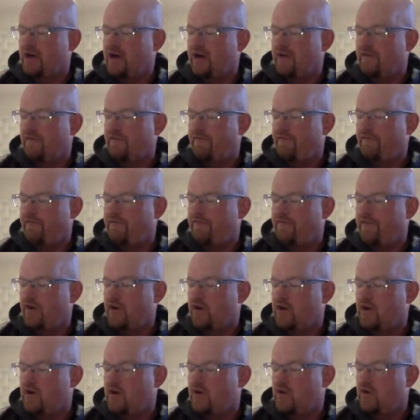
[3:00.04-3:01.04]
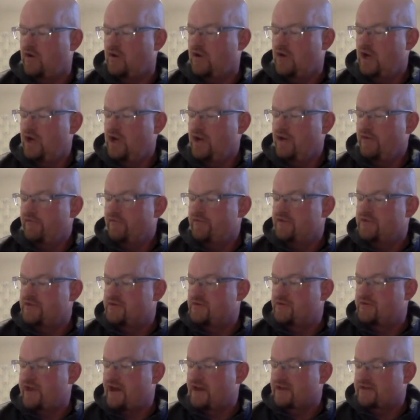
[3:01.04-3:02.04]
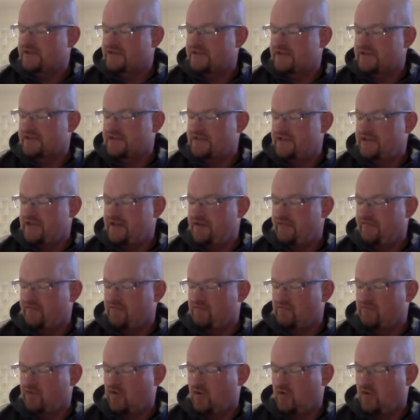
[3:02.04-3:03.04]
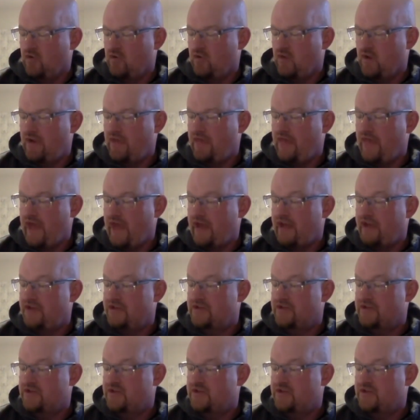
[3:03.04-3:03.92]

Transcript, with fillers: Con Funko. 2016 from Rogue One. That is